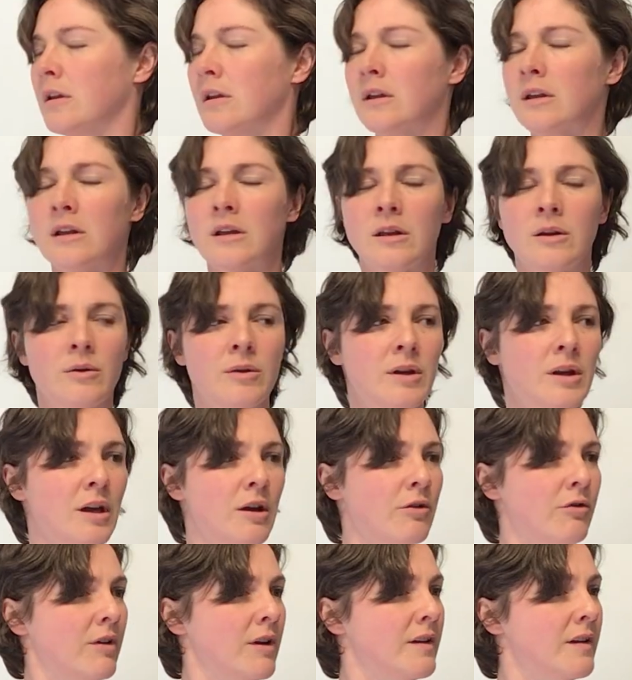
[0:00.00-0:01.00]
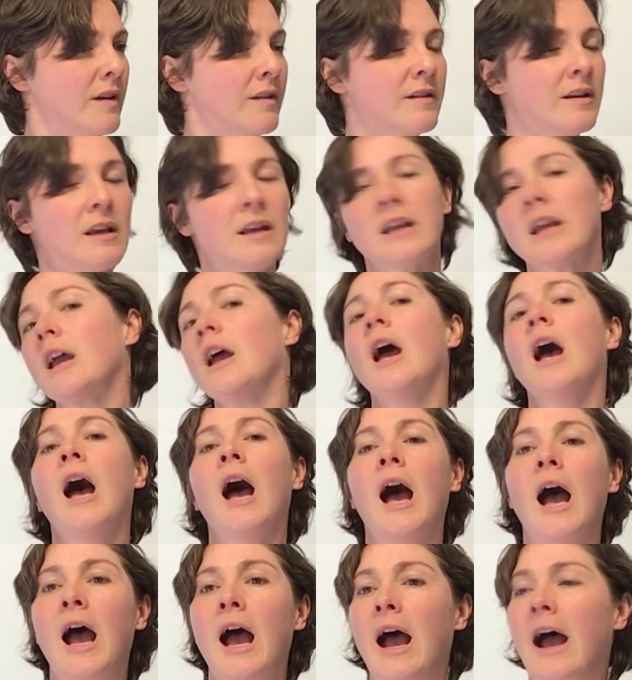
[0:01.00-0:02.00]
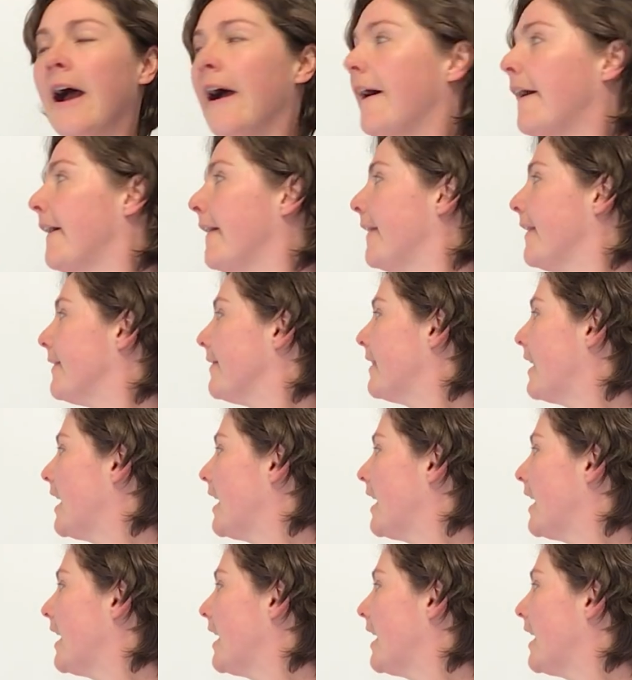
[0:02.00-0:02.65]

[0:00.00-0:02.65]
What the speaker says: Here we go, fantastic. And